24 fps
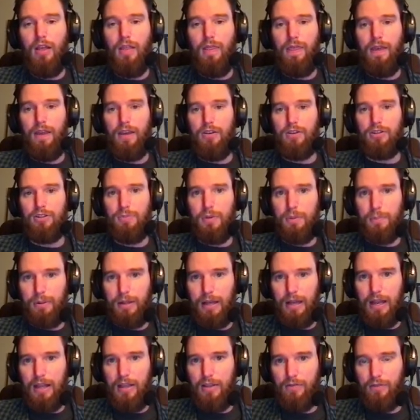that you should be
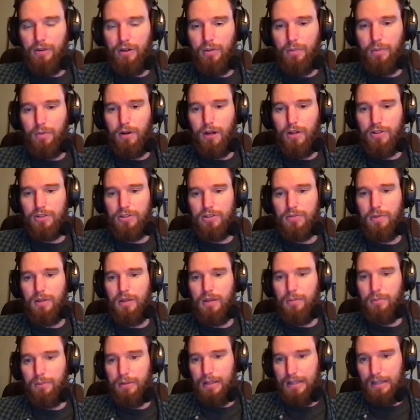planning for your project to be
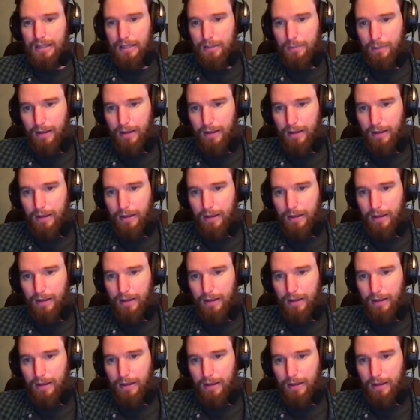completed